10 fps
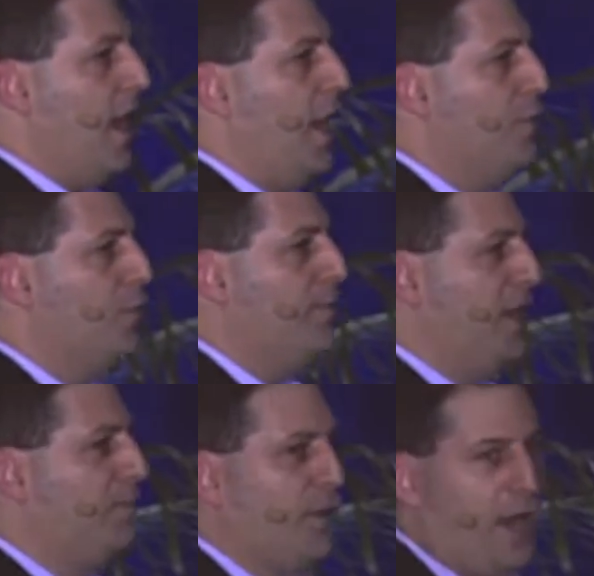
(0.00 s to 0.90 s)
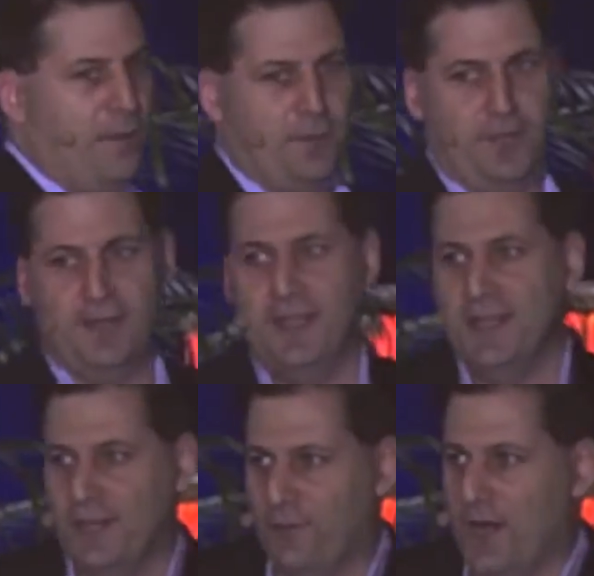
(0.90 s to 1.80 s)
I own pay-per-compliment.
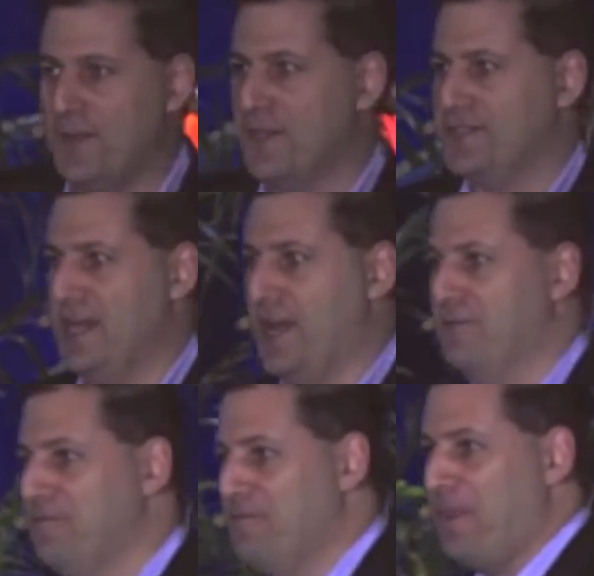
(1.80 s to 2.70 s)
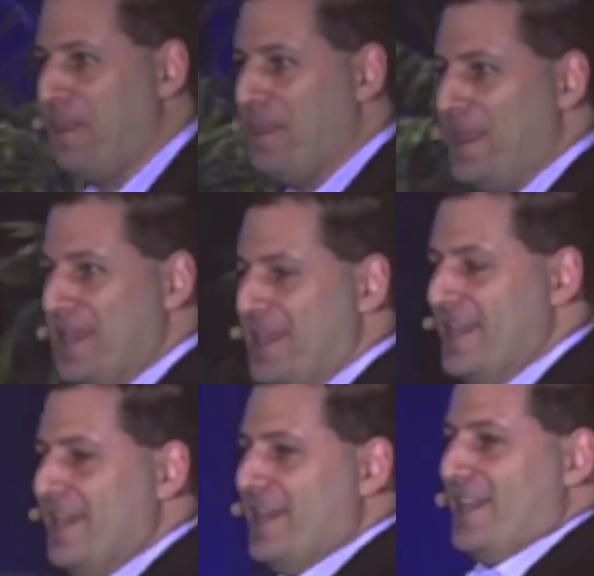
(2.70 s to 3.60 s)
Now write this down.
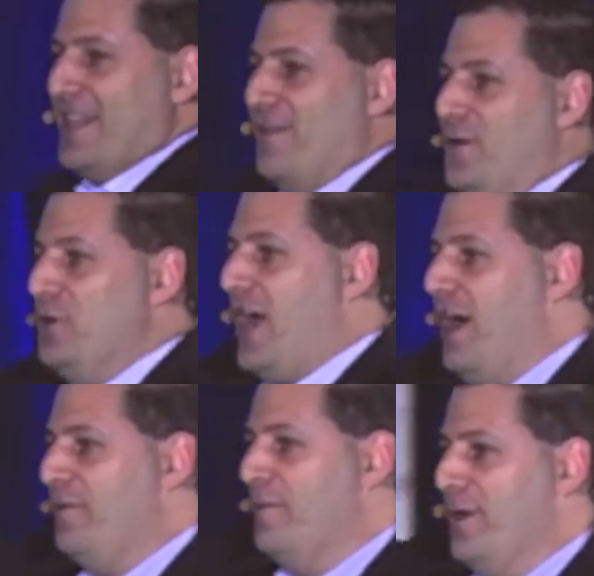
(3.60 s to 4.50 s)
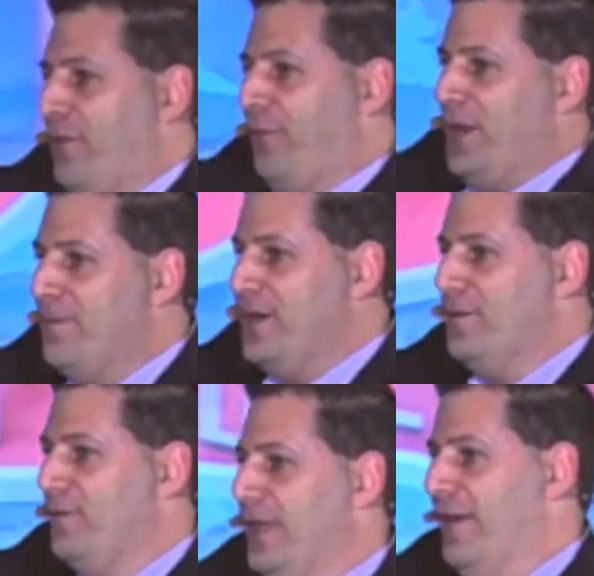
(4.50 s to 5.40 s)
If you compliment 3
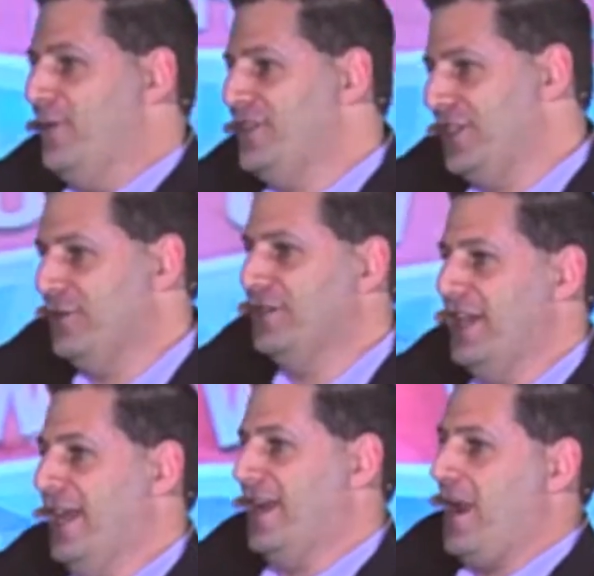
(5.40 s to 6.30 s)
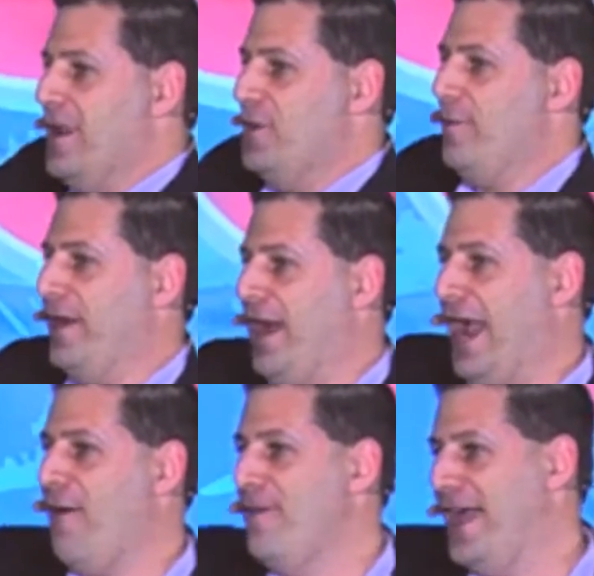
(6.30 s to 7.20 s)
people every single day, no matter
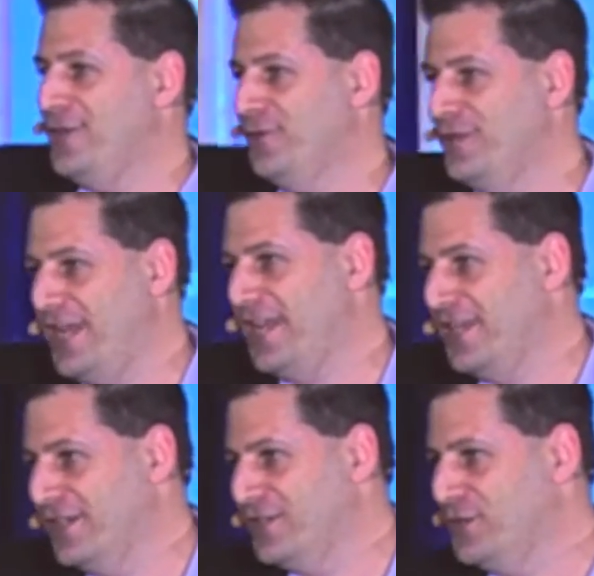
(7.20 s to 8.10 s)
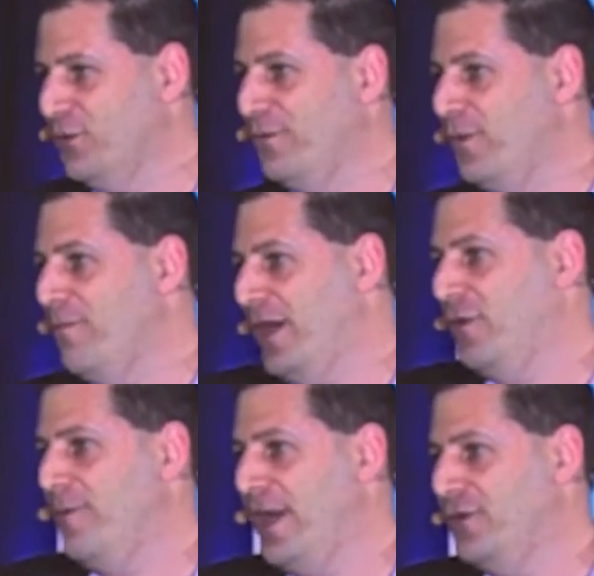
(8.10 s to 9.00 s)
how bad your day is, you will feel better
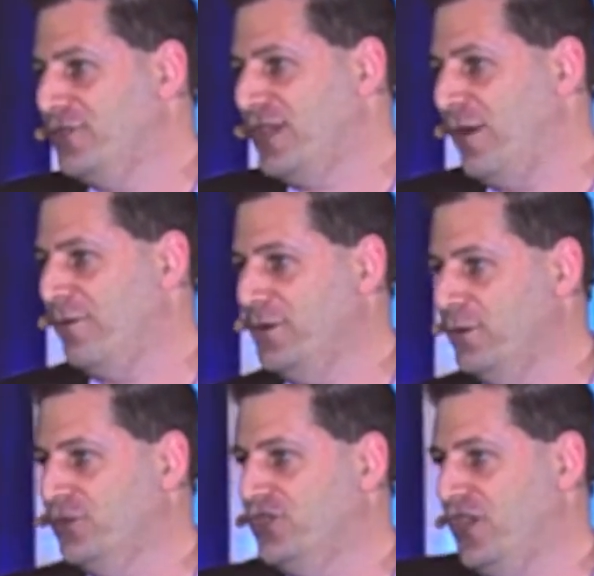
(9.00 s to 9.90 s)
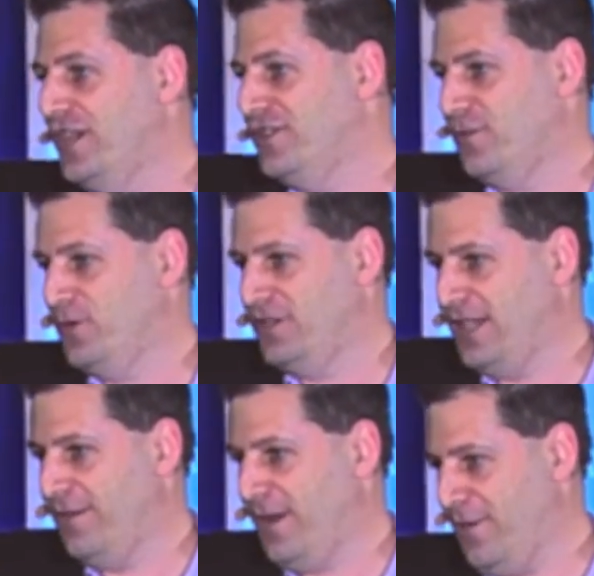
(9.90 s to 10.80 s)
about yourself and you will change someone's
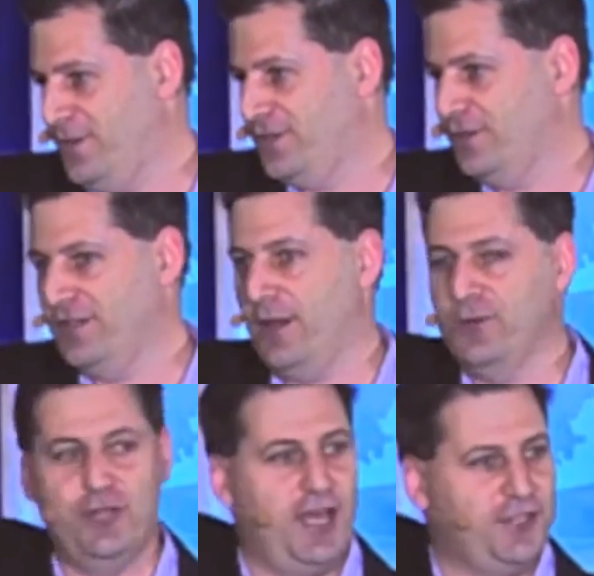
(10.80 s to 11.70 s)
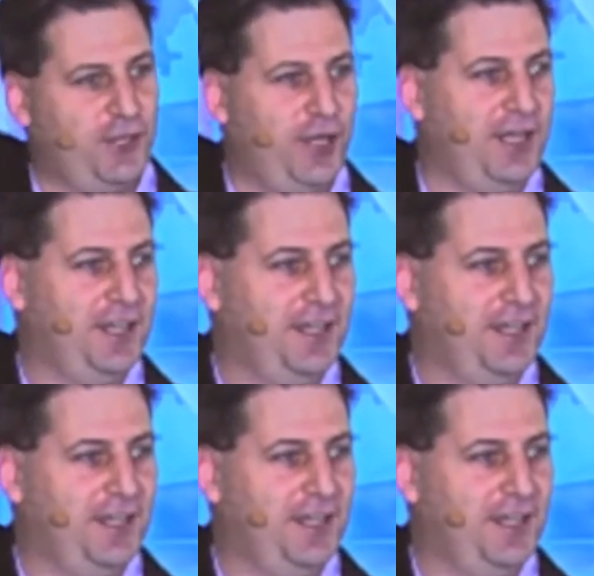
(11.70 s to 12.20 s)
life every single day. Would you guys agree?